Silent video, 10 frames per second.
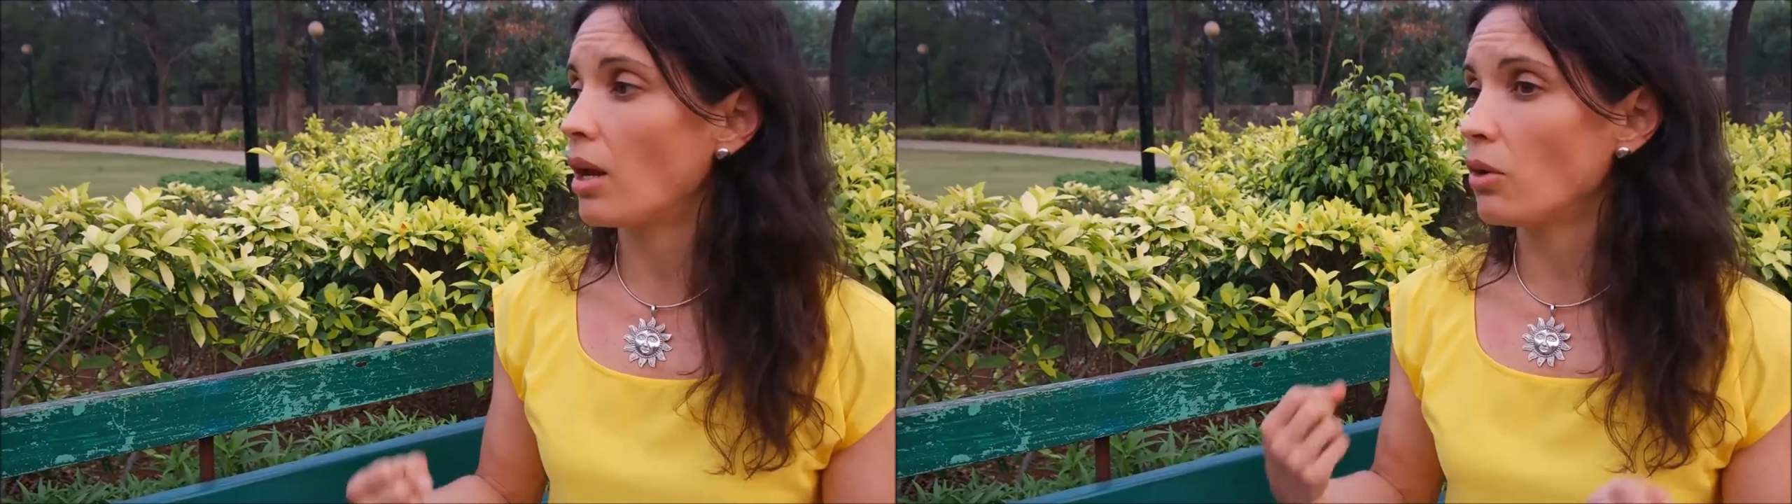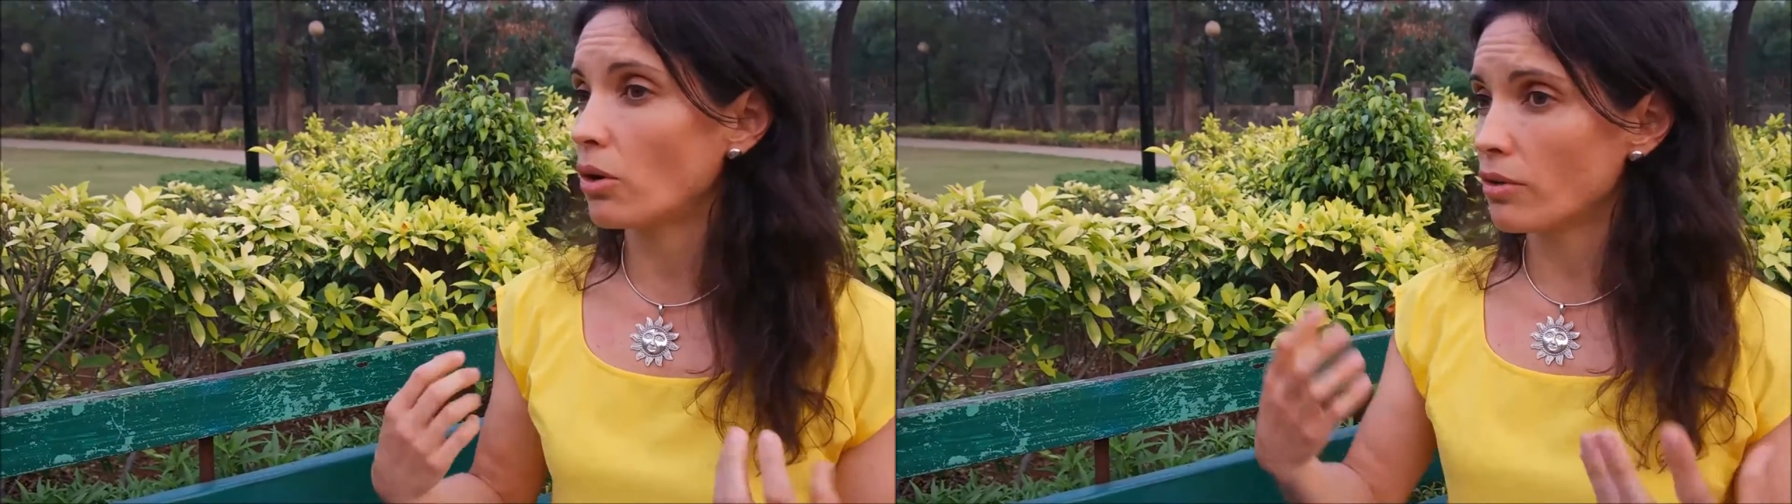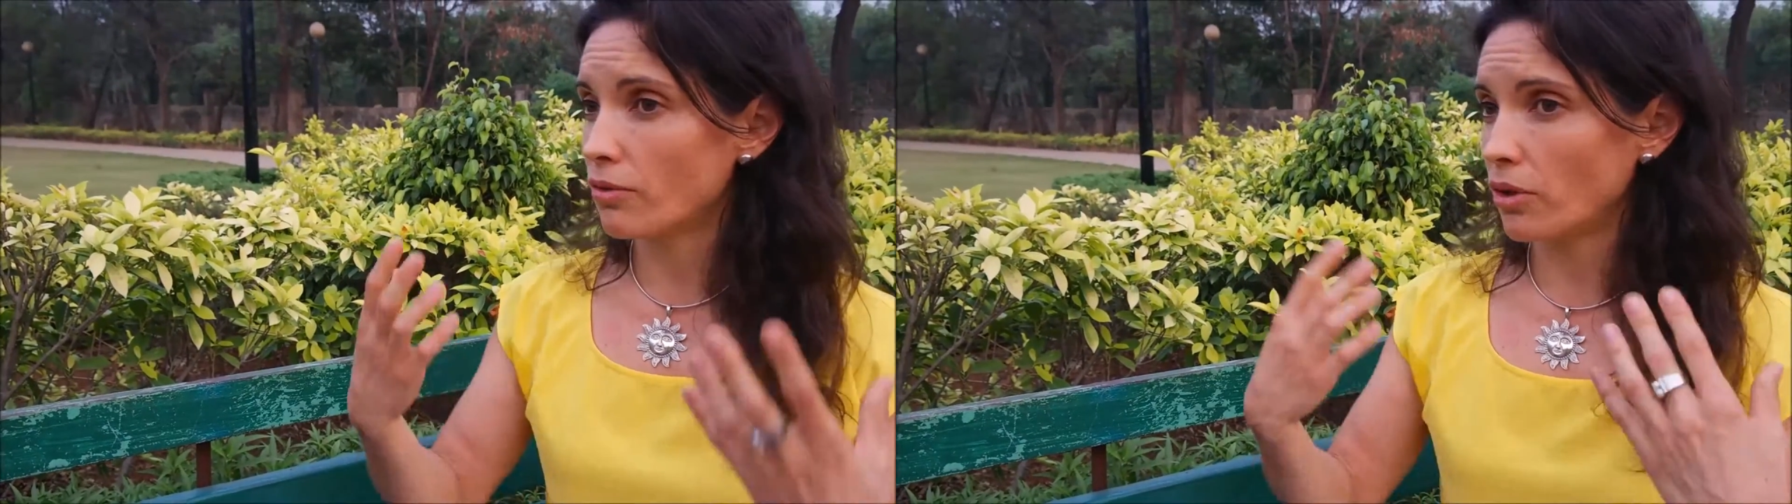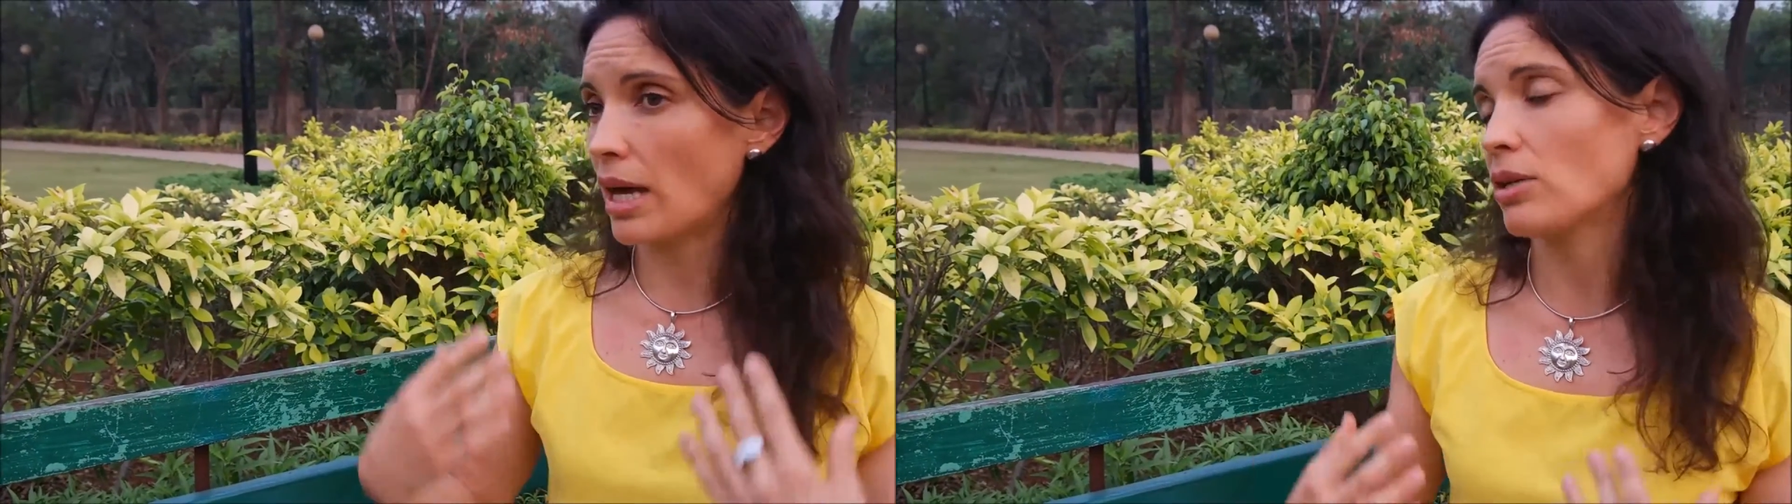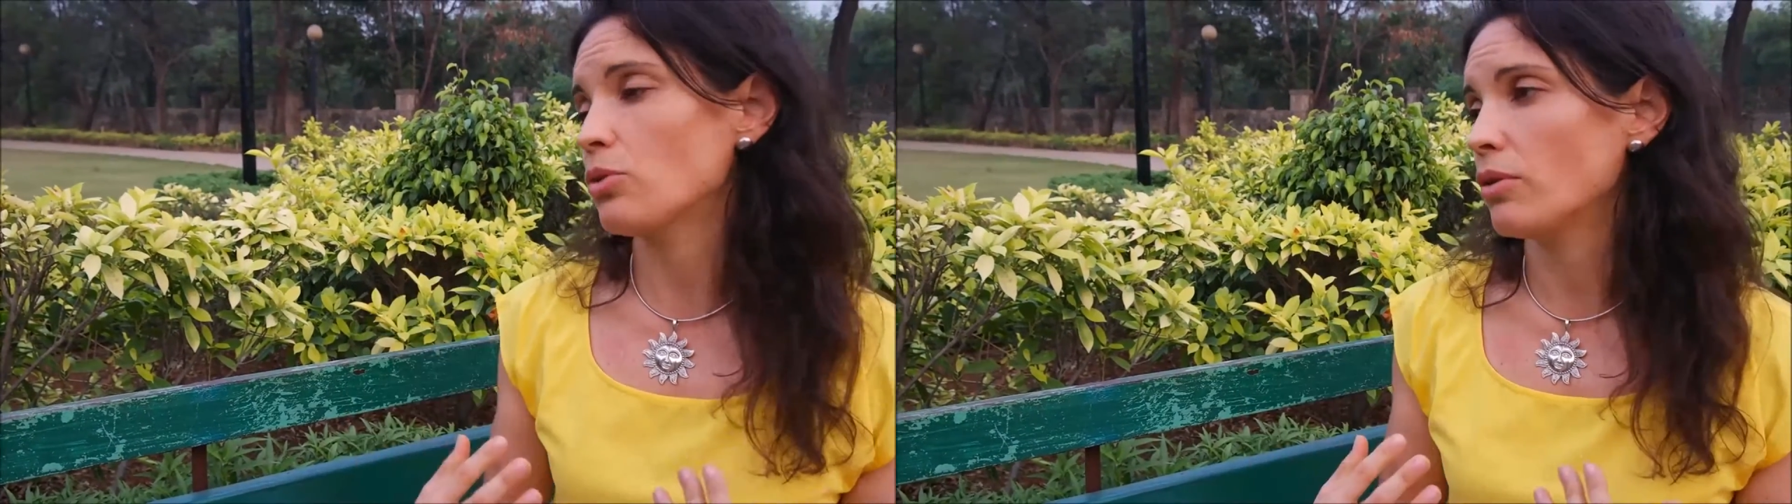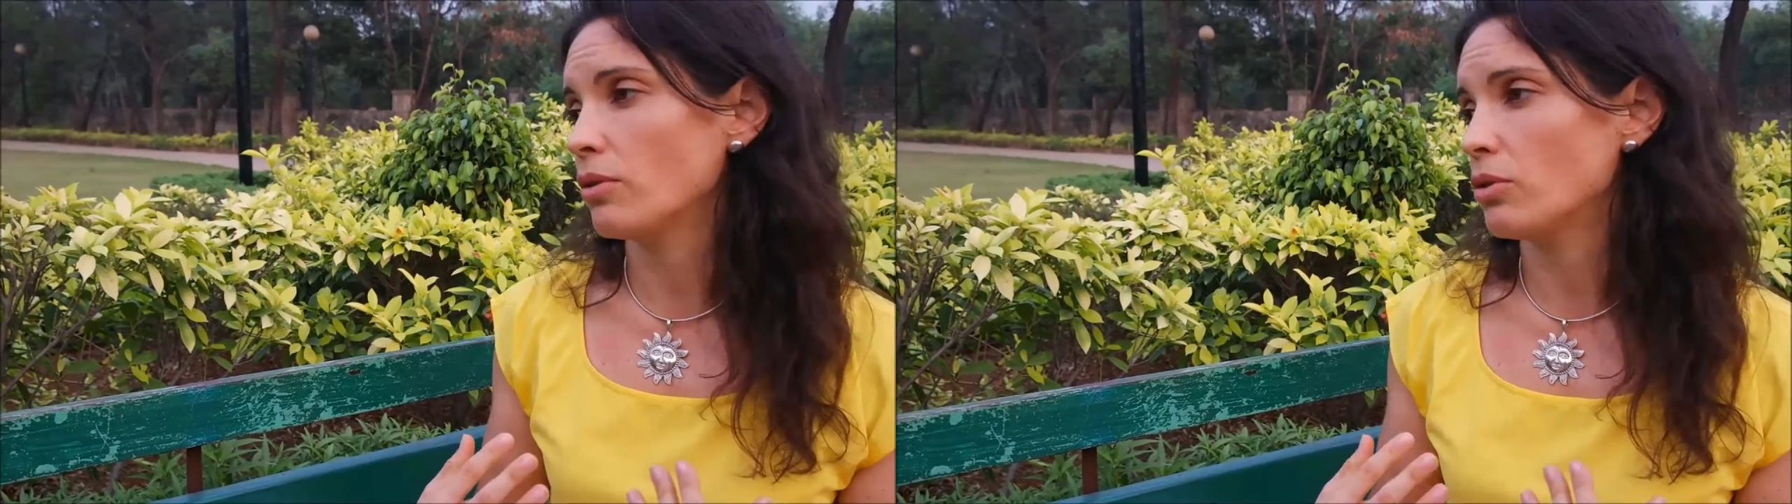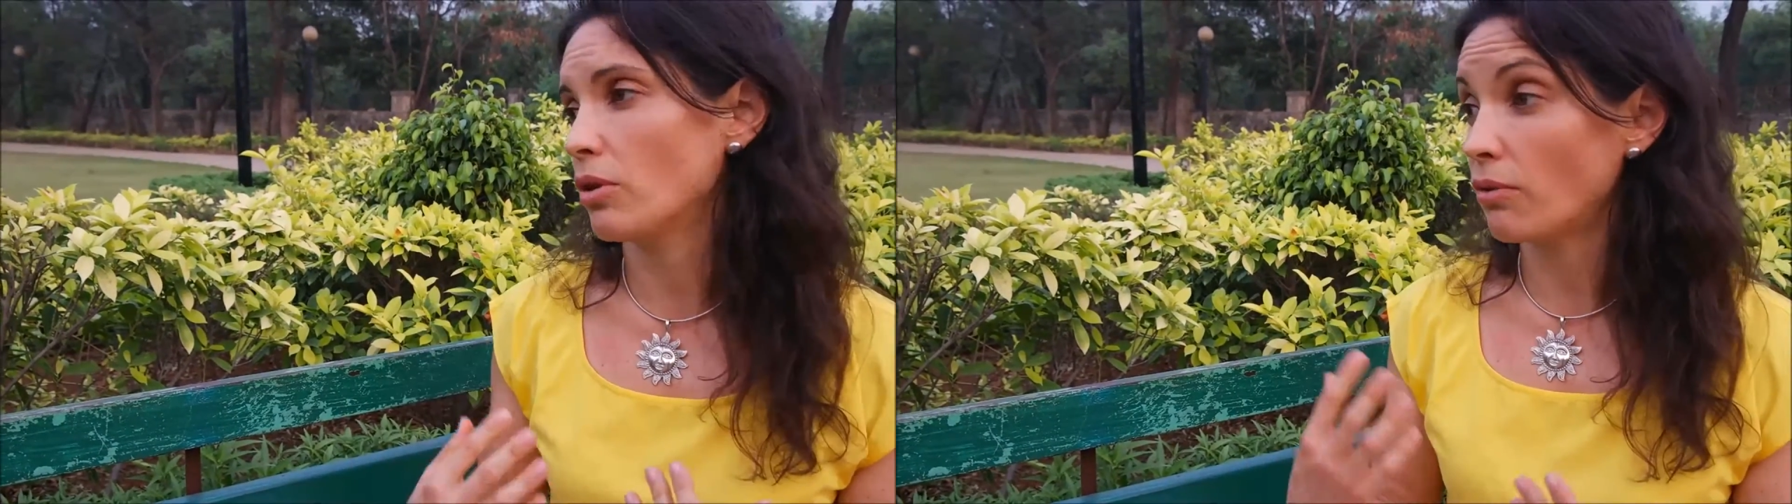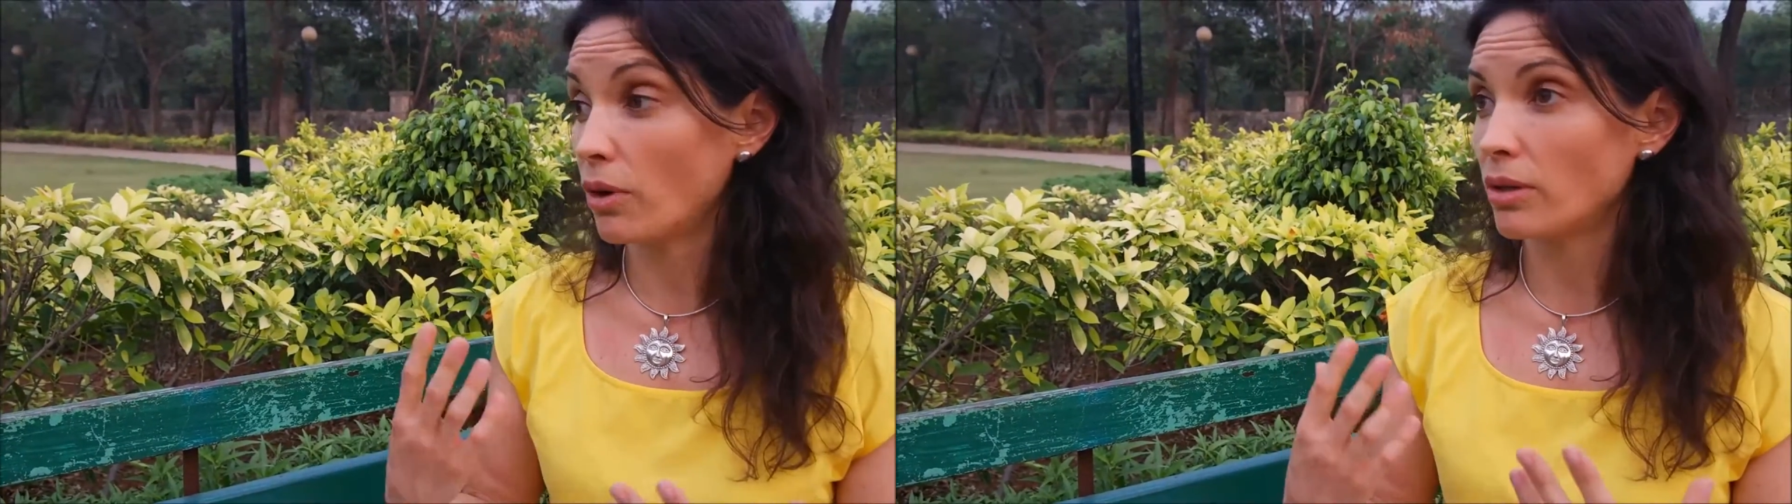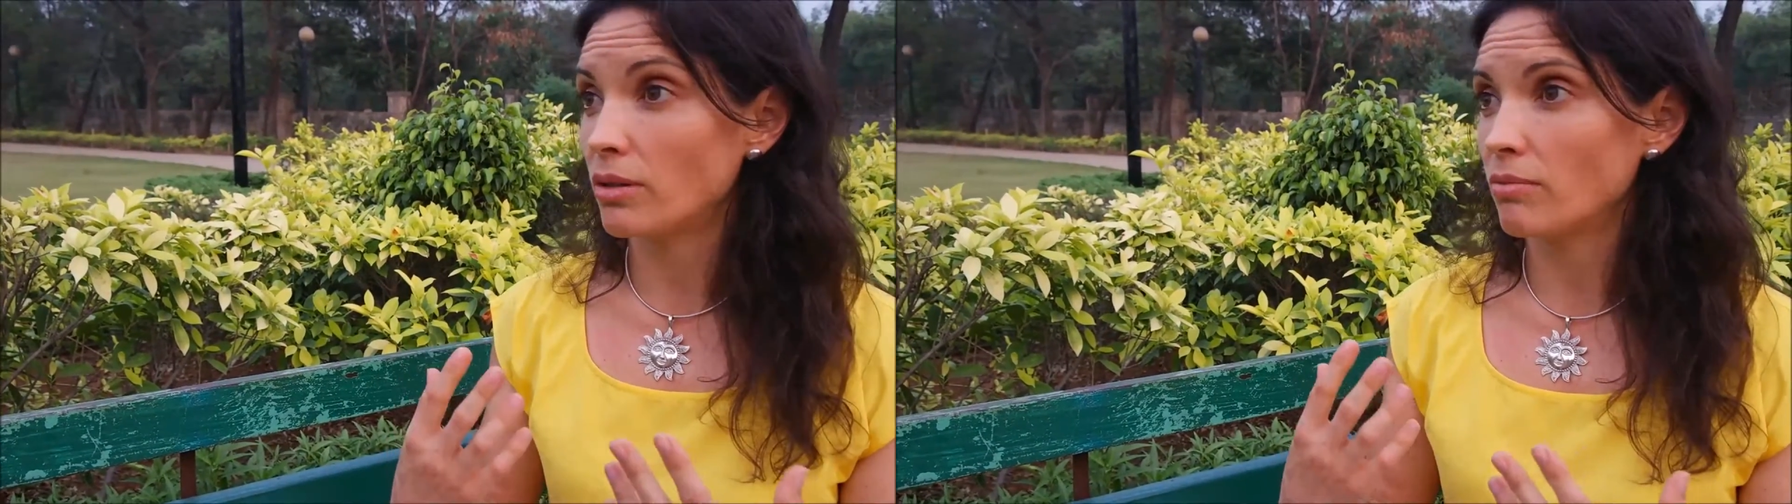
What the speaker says: in order for that to avoid